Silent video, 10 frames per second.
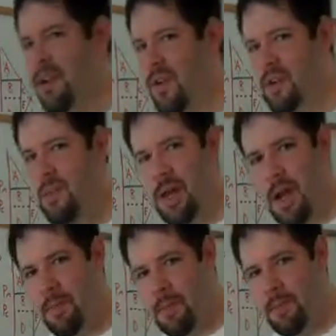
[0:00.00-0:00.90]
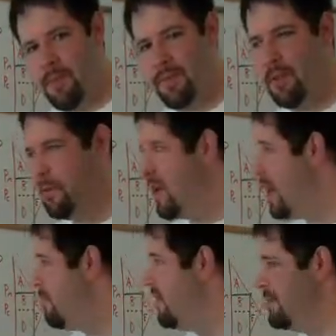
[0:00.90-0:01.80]
not going to be optimal for the
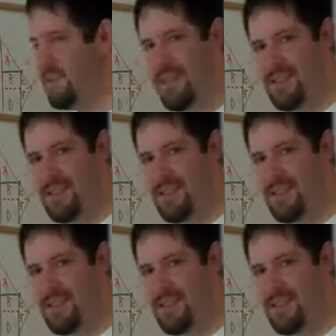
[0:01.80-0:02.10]
monopolists